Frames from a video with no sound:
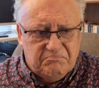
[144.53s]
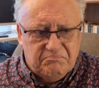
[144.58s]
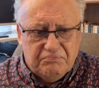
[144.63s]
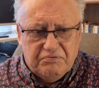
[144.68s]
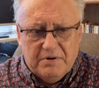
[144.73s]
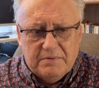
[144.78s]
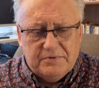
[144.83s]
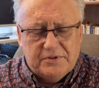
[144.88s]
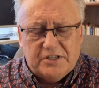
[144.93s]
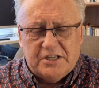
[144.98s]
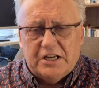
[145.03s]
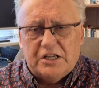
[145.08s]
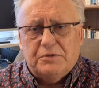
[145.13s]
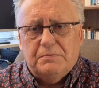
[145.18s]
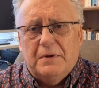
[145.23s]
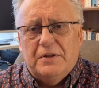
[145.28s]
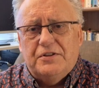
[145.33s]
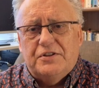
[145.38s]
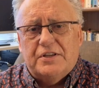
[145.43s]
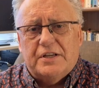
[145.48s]
perhaps 6
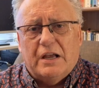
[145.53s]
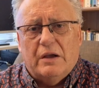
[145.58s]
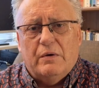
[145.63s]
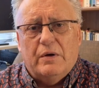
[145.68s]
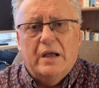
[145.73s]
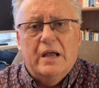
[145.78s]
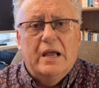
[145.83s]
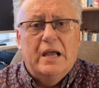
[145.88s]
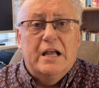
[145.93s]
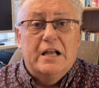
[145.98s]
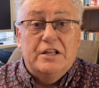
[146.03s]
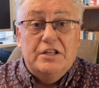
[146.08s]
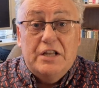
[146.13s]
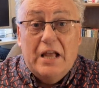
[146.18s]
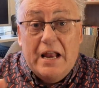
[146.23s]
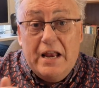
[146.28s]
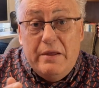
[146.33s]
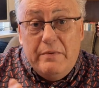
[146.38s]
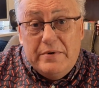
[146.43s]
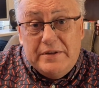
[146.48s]
months ago.
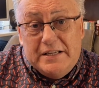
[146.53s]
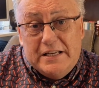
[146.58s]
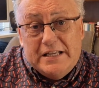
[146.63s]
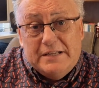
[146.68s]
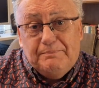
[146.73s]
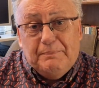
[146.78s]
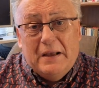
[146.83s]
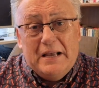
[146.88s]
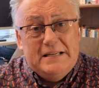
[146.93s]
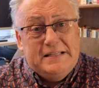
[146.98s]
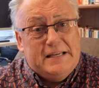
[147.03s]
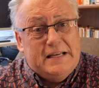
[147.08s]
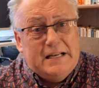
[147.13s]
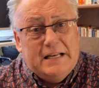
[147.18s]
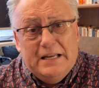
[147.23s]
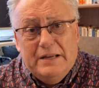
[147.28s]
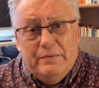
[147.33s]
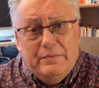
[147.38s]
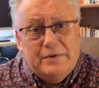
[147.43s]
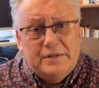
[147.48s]
And it was
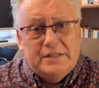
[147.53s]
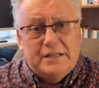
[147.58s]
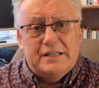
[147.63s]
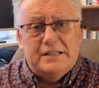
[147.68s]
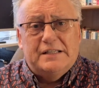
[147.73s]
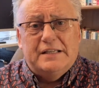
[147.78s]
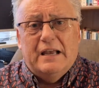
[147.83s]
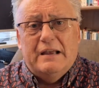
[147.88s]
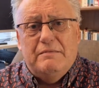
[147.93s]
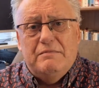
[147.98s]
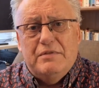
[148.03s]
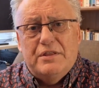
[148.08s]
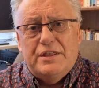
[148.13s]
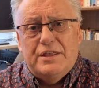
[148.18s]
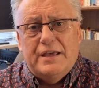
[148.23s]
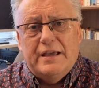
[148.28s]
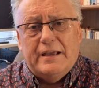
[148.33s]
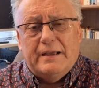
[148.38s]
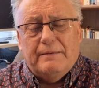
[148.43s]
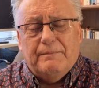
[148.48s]
basically the same
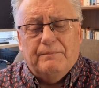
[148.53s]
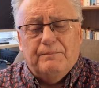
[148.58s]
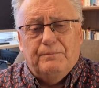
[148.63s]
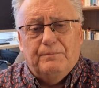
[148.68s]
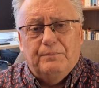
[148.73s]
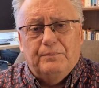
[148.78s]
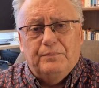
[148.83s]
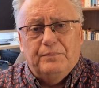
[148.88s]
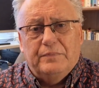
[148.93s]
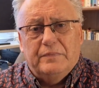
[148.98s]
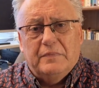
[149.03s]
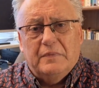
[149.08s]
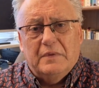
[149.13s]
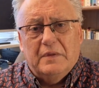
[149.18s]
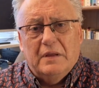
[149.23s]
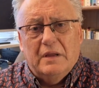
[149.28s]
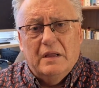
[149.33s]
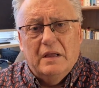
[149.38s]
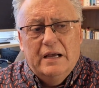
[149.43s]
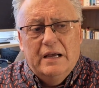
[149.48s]
thing.
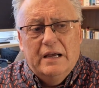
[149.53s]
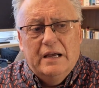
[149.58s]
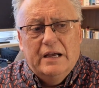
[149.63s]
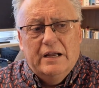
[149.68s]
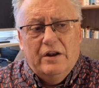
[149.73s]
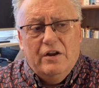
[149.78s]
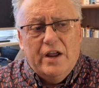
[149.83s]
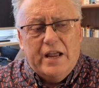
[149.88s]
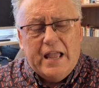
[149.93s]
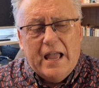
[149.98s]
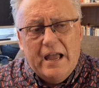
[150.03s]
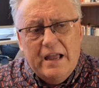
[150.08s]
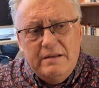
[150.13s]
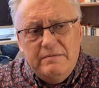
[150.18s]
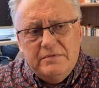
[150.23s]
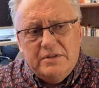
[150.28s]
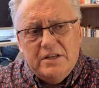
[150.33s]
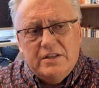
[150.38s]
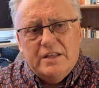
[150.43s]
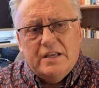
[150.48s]
And I
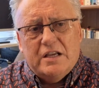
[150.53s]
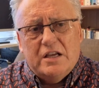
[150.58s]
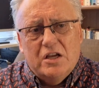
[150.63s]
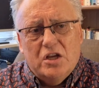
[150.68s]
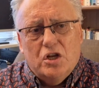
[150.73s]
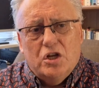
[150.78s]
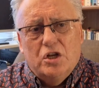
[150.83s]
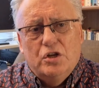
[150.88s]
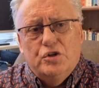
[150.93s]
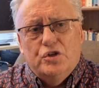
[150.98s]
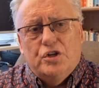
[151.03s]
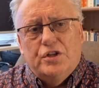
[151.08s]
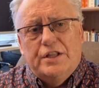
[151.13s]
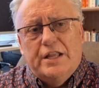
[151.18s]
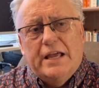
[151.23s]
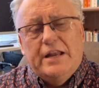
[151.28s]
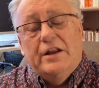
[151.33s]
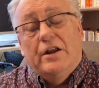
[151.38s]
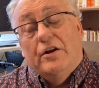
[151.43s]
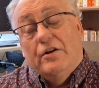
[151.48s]
came to the conclusion
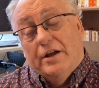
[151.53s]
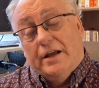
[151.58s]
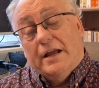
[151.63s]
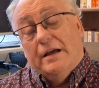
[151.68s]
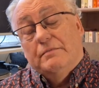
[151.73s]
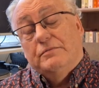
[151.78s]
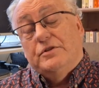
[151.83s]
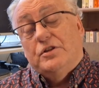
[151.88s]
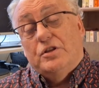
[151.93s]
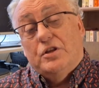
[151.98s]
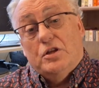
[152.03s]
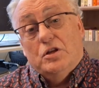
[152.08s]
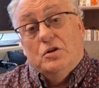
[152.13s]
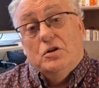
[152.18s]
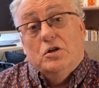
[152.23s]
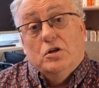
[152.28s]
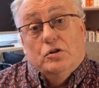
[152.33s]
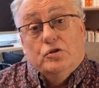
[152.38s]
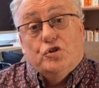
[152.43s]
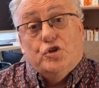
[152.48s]
then, and I come to the
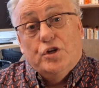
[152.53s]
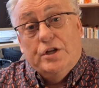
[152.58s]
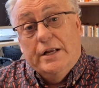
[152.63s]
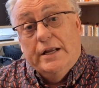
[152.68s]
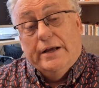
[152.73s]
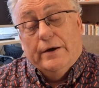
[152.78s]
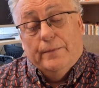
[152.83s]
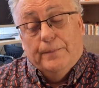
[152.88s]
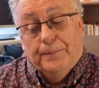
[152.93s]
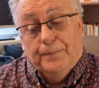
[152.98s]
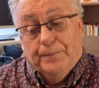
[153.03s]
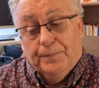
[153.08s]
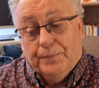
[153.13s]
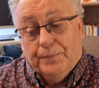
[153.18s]
conclusion now,